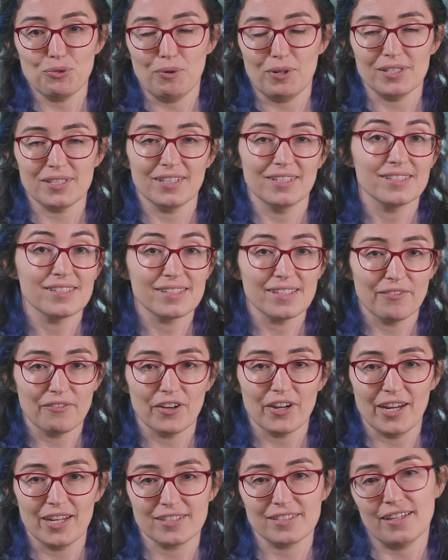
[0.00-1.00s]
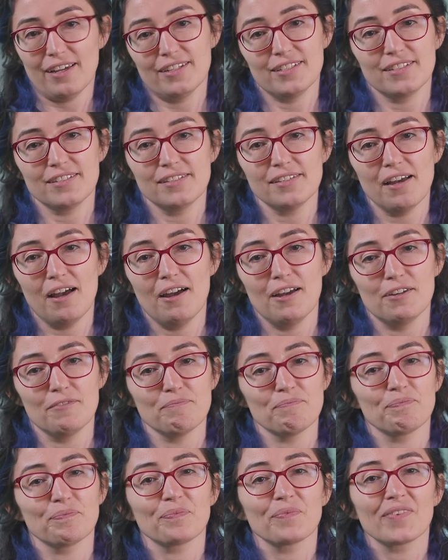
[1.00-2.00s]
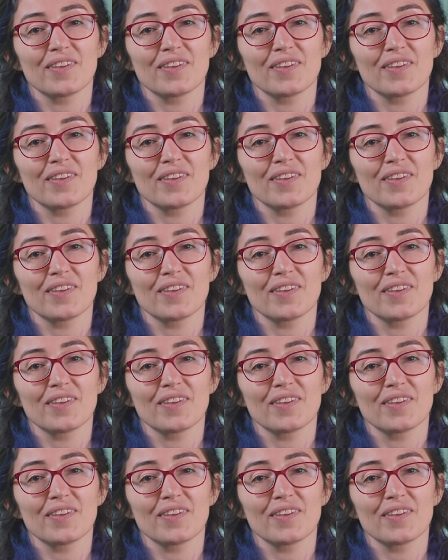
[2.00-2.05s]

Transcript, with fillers: to us, and it's a very exciting time.